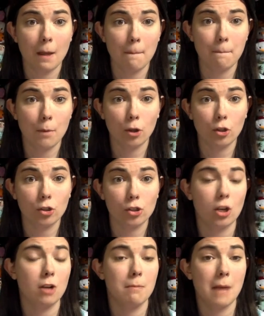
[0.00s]
books
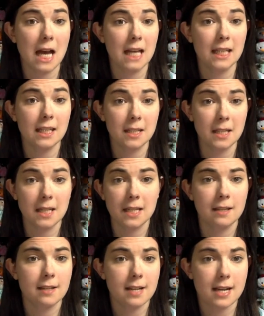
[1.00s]
are banned,
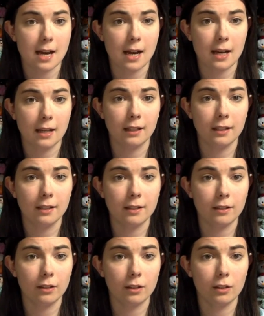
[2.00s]
and
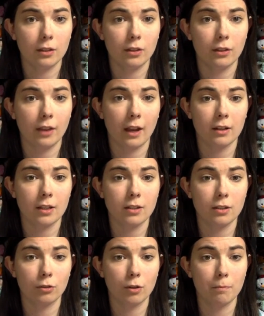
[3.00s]
there is a
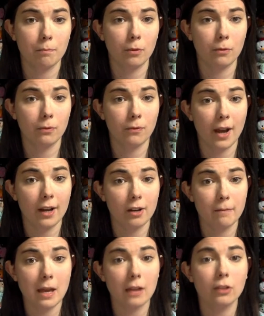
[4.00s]
group of
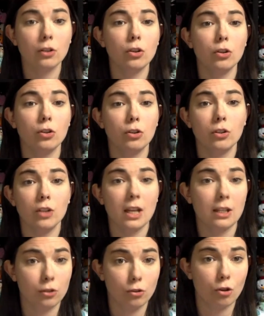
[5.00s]
firemen who
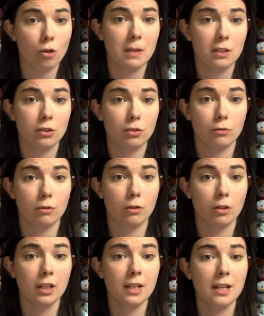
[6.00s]
its job is to
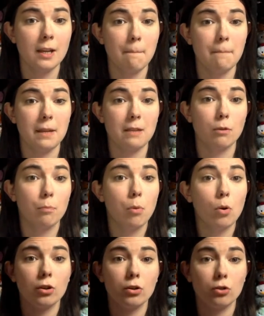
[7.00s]
be
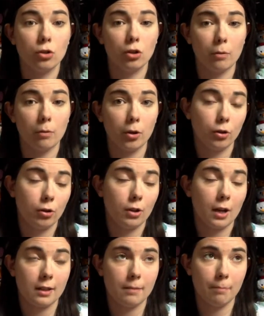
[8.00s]
reported to about who
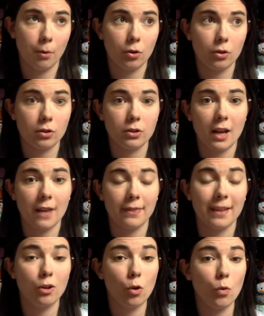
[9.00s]
has books, and they
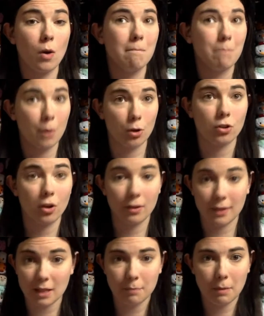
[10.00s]
go and burn down
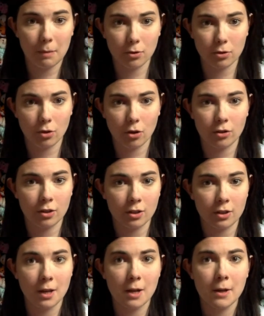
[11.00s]
these people's
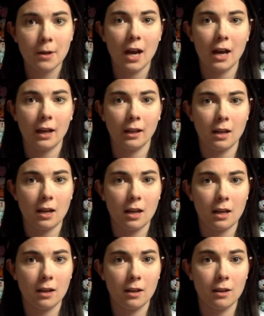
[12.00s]
houses. And
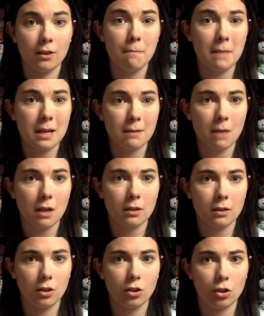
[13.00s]
the main
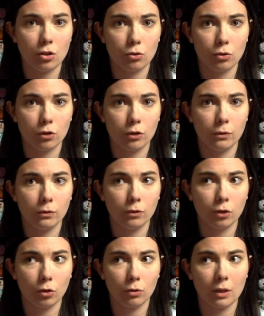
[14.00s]
message is sort of
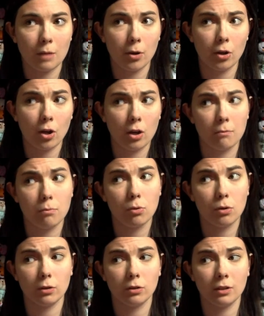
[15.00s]
not only about how
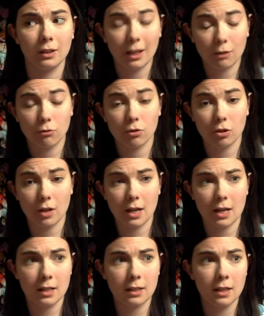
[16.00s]
important literature
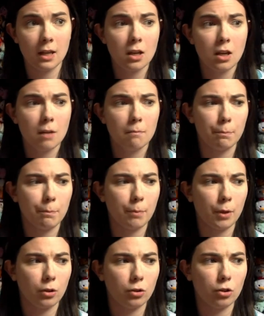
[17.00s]
is,
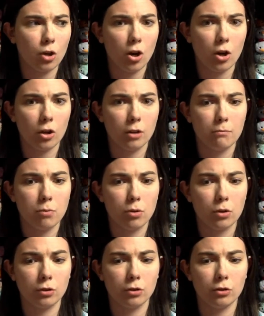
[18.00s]
but how
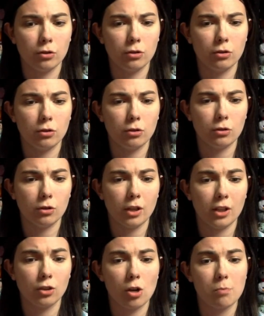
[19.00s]
important
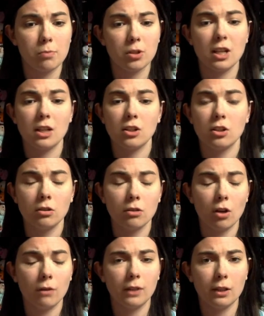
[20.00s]
interpretation
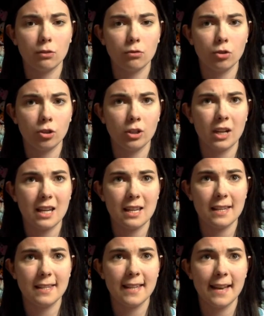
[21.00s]
of literature
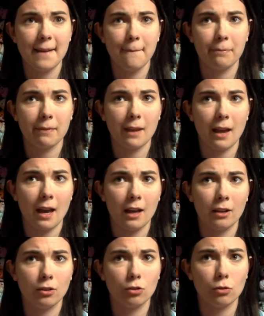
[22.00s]
is,
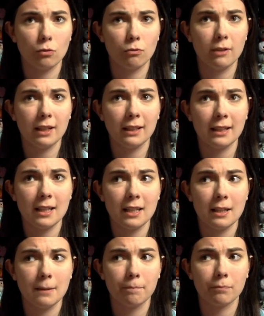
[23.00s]
and
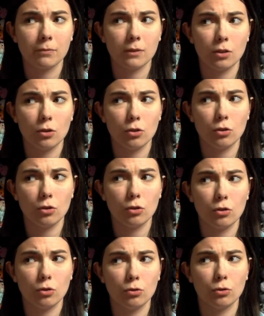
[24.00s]
really
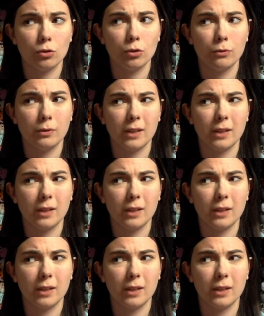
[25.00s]
sort of